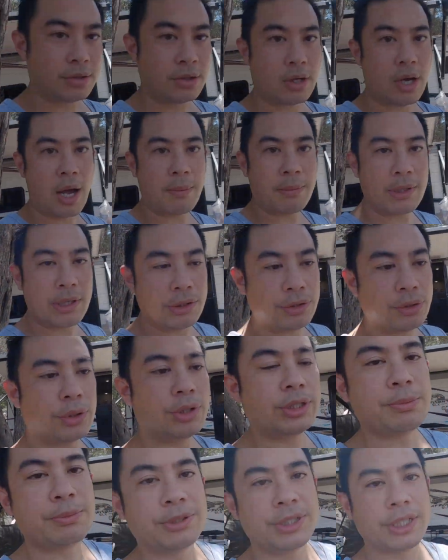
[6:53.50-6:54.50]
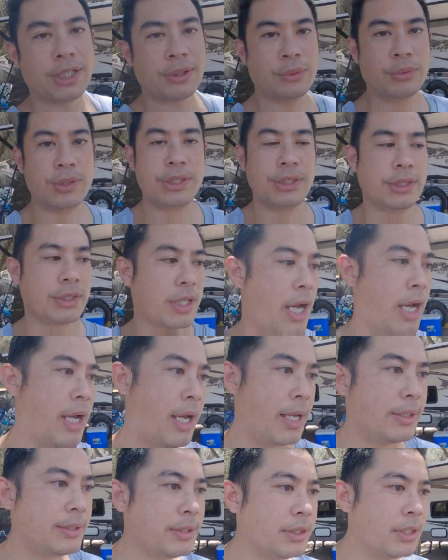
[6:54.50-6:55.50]
So I'm gonna enjoy some chicken with these
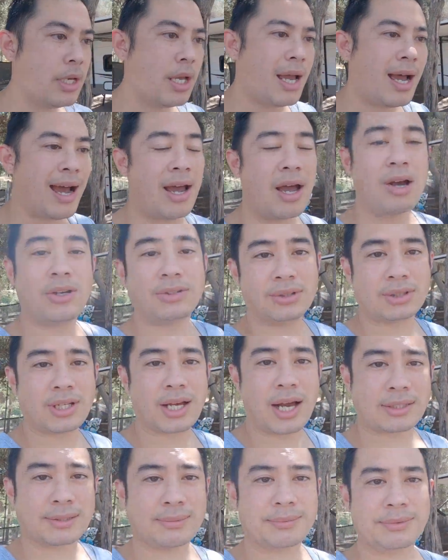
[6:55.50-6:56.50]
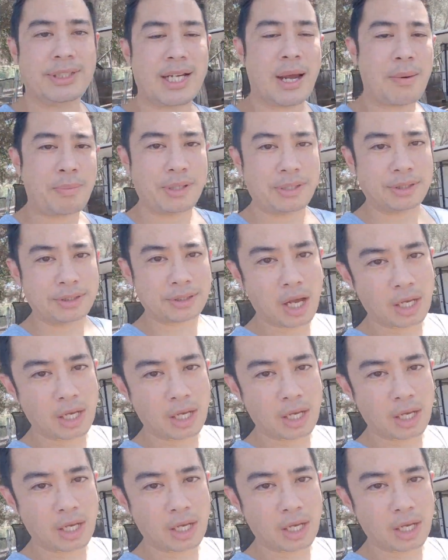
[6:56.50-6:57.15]
guys. I also got some Japanese